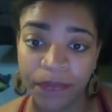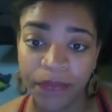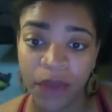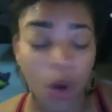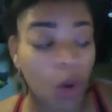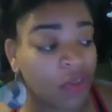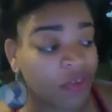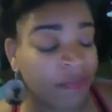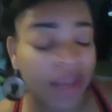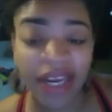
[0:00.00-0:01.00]
Or the
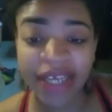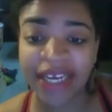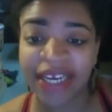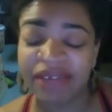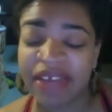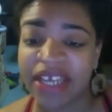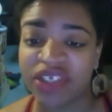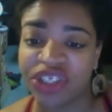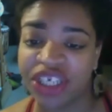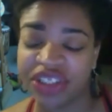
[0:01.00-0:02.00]
men that didn't even get a
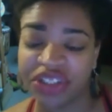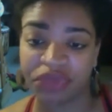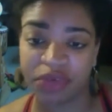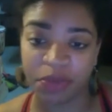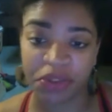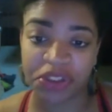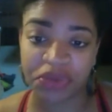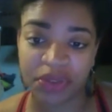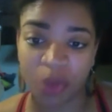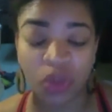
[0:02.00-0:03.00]
chance to
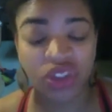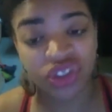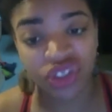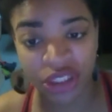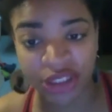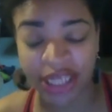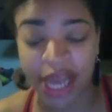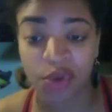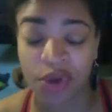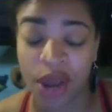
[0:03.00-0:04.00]
reproduce, which is genocide
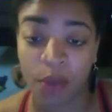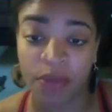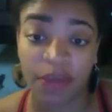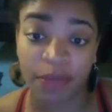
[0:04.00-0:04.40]
on our people.